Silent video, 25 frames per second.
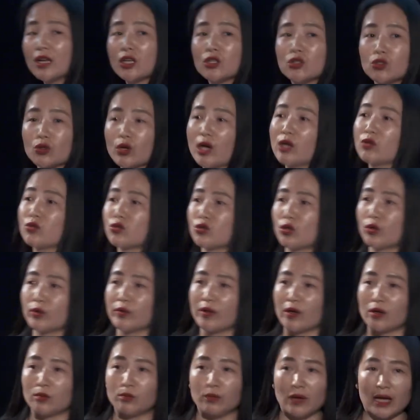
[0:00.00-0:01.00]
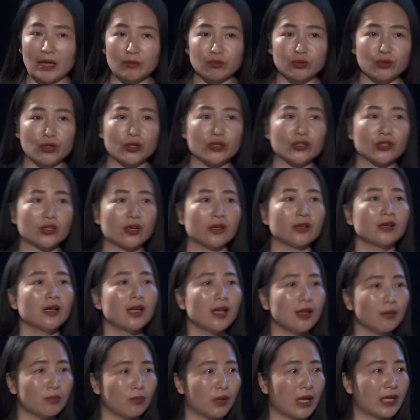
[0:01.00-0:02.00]
to control their blood pressure,
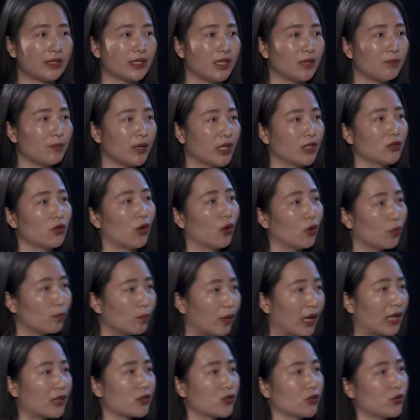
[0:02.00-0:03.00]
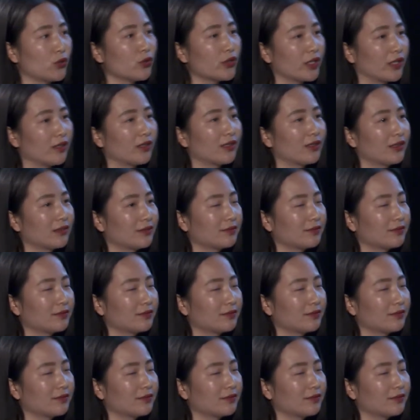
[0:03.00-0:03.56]
blood lipid, or blood sugar.